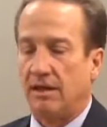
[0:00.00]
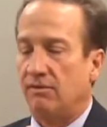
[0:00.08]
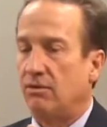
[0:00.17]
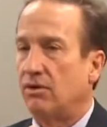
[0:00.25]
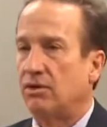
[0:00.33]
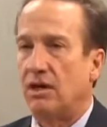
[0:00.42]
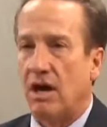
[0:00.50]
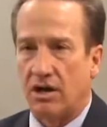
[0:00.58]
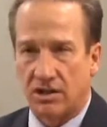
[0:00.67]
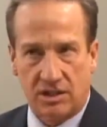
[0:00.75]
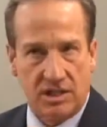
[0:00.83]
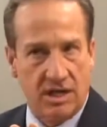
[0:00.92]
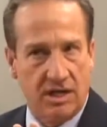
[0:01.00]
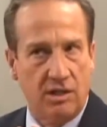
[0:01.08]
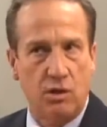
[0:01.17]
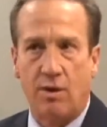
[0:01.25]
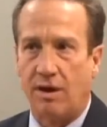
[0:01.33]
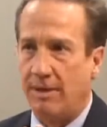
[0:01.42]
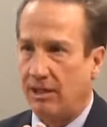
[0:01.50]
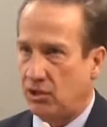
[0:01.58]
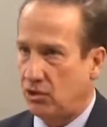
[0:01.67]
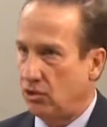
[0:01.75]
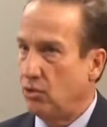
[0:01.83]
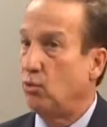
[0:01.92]
If you're dark skinned, you want to make
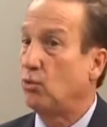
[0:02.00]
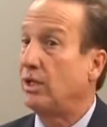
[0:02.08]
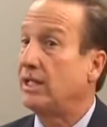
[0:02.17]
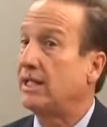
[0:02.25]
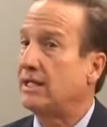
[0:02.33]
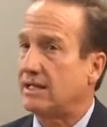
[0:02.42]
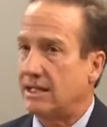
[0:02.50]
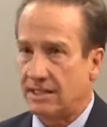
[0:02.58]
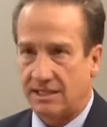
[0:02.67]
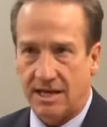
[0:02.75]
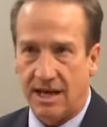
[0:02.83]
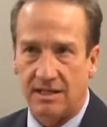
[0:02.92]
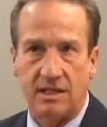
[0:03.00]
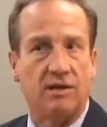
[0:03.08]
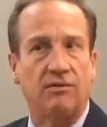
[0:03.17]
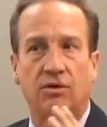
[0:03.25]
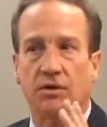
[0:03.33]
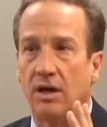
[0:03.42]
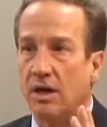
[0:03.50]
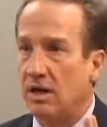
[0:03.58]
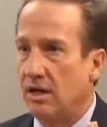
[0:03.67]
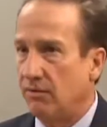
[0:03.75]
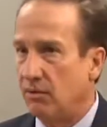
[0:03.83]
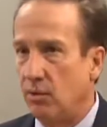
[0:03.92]
sure you really get it assessed. If
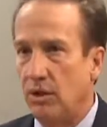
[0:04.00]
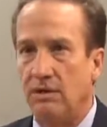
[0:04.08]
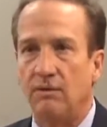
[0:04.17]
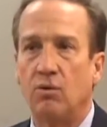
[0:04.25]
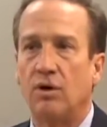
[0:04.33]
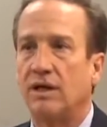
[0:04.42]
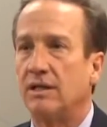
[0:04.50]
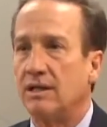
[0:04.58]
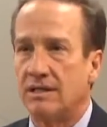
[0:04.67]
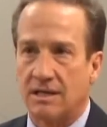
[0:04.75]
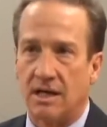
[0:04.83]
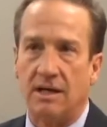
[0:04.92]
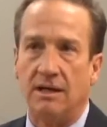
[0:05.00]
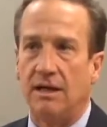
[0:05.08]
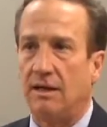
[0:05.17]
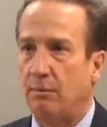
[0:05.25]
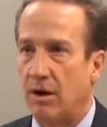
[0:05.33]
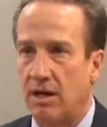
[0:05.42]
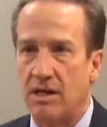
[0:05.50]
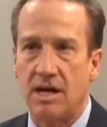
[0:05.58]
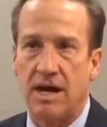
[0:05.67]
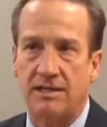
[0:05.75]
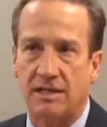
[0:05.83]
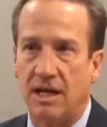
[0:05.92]
If you even work in the sunny part of the
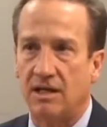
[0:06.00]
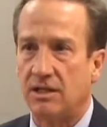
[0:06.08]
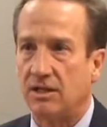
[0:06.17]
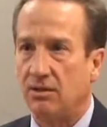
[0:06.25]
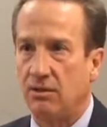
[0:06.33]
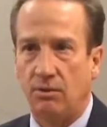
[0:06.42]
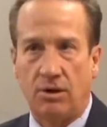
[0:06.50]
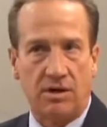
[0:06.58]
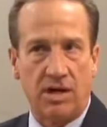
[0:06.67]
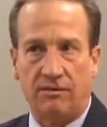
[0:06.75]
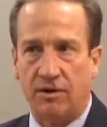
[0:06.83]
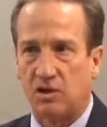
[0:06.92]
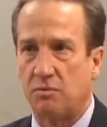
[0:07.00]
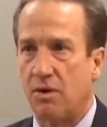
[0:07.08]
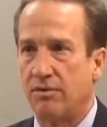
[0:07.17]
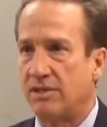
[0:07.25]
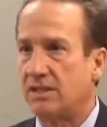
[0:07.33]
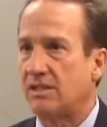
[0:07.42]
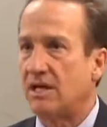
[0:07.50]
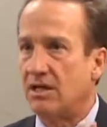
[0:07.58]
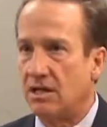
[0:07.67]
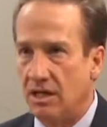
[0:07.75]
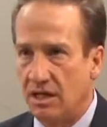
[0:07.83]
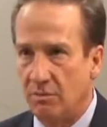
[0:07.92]
United States and you are never exposed to the
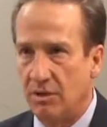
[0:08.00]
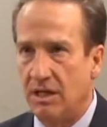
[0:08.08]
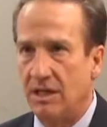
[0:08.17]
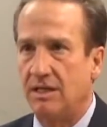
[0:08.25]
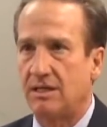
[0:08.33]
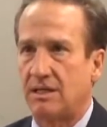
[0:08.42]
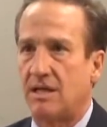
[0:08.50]
sun, you need to be in the